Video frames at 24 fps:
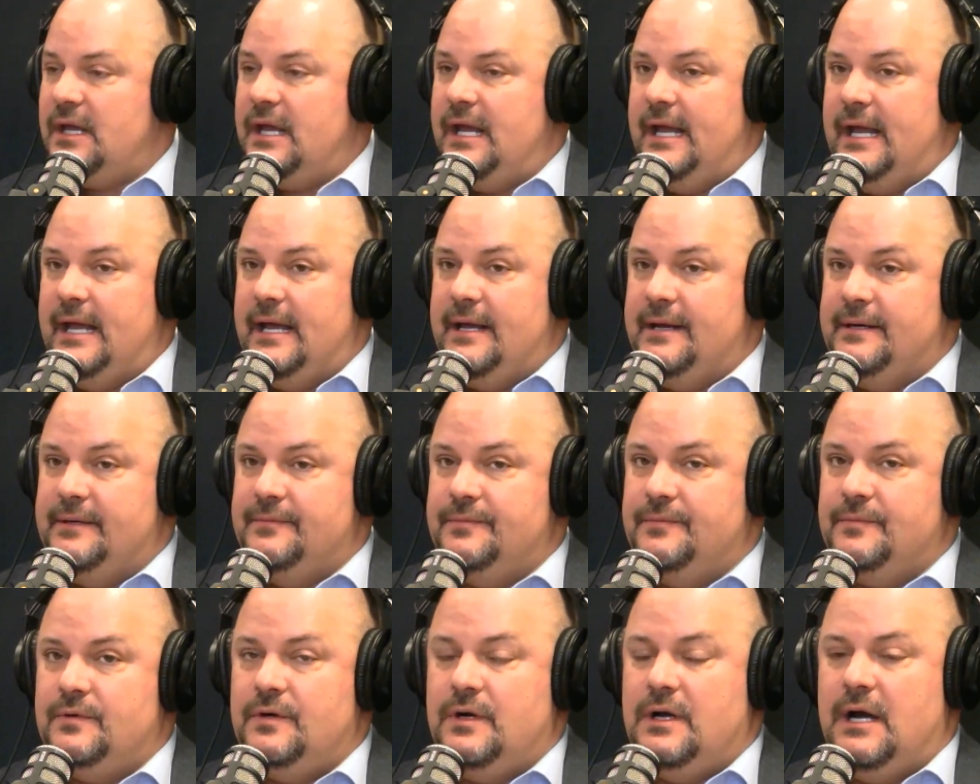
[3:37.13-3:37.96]

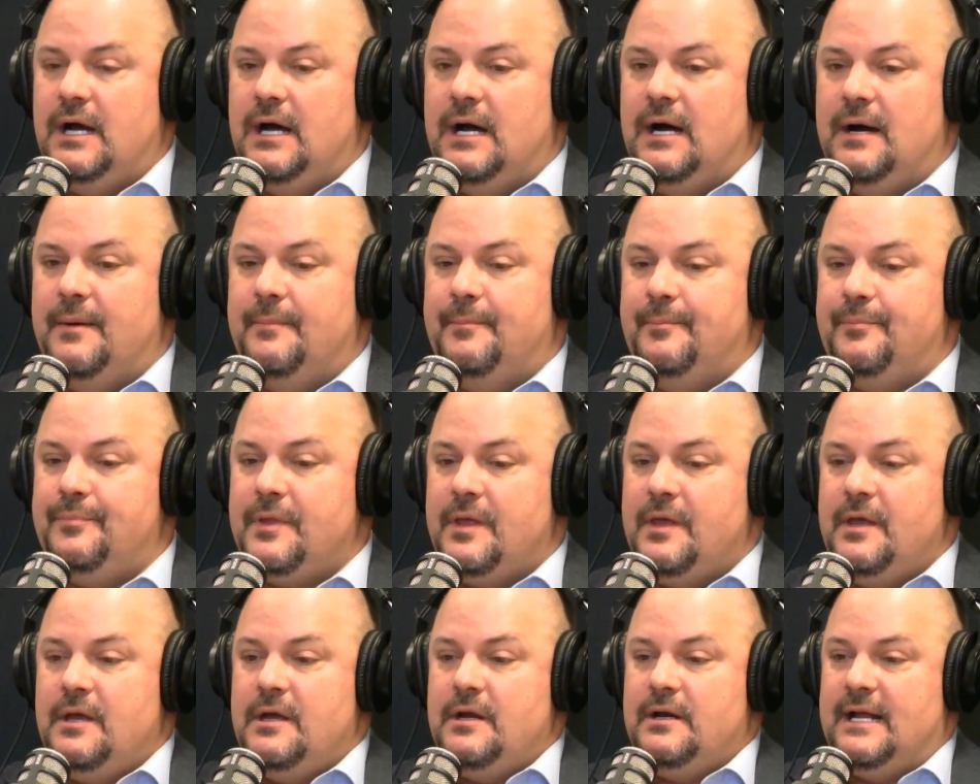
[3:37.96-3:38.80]
And
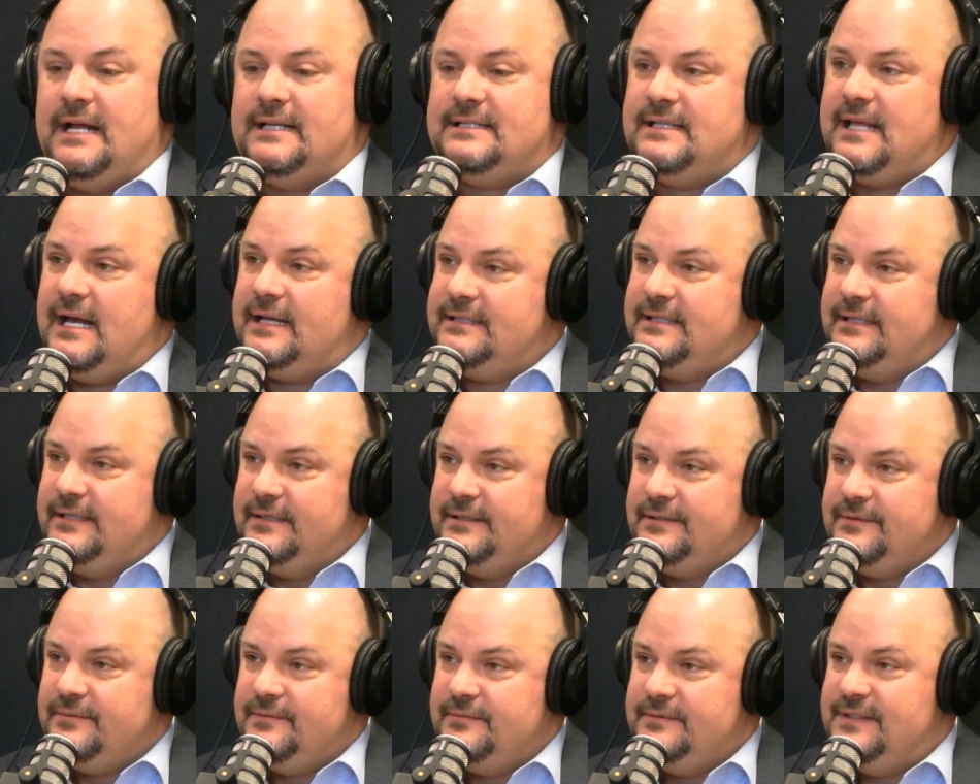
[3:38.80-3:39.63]
that's not to